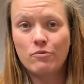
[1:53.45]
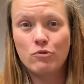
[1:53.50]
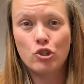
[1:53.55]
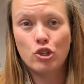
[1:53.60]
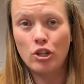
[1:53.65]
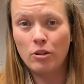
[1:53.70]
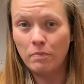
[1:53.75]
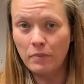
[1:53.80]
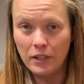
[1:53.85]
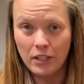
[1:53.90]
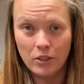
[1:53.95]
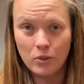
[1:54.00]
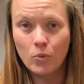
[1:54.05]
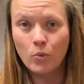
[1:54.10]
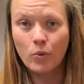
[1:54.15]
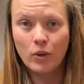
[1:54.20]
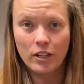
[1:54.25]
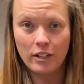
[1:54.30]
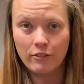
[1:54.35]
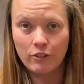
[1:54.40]
ship it,
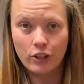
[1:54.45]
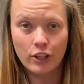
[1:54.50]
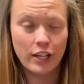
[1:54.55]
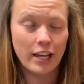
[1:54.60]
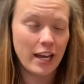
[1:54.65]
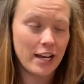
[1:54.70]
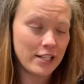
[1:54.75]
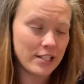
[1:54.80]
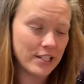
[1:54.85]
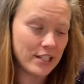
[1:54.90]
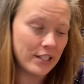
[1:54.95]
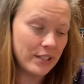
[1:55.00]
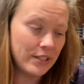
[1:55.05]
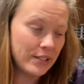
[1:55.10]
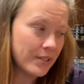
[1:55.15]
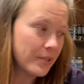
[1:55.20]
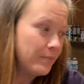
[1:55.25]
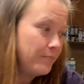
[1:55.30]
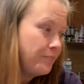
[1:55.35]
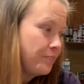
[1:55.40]
whatever the case is.